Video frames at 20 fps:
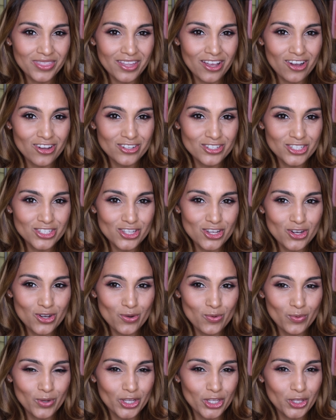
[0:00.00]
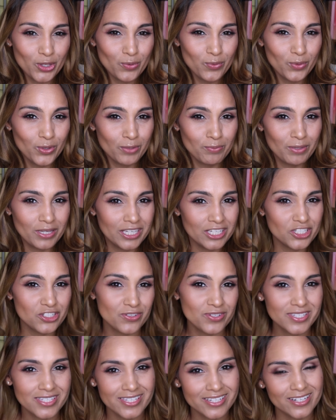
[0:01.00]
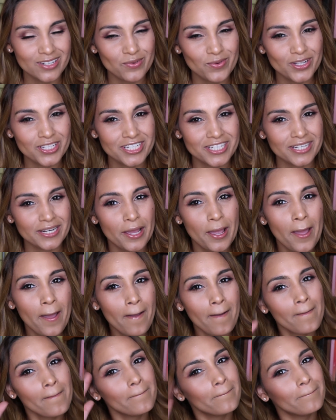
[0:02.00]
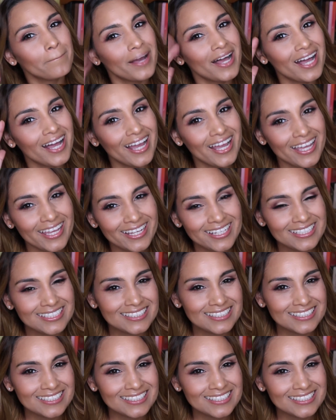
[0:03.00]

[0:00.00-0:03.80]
also what you would be interested in watching. Bye!